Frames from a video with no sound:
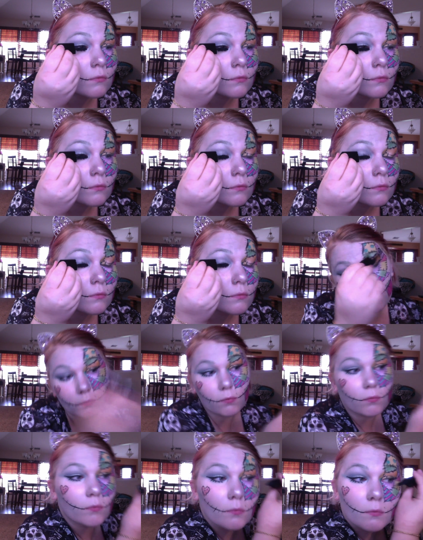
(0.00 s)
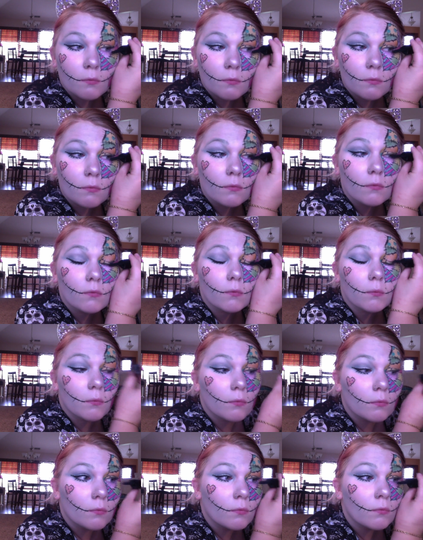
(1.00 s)

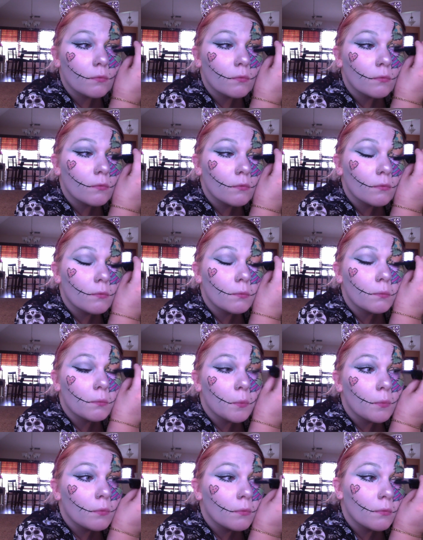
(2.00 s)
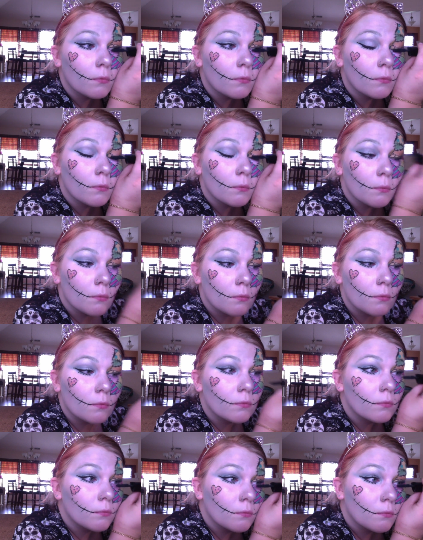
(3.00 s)

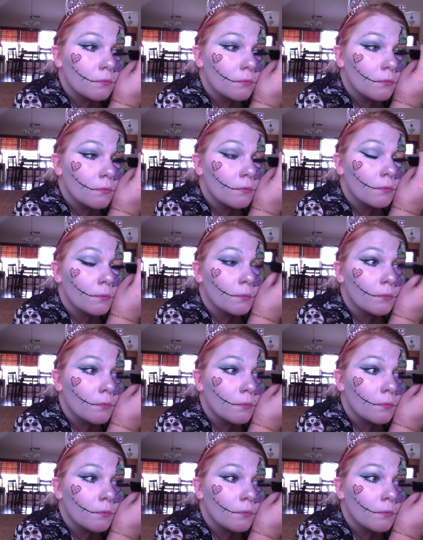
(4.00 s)
(no one is talking)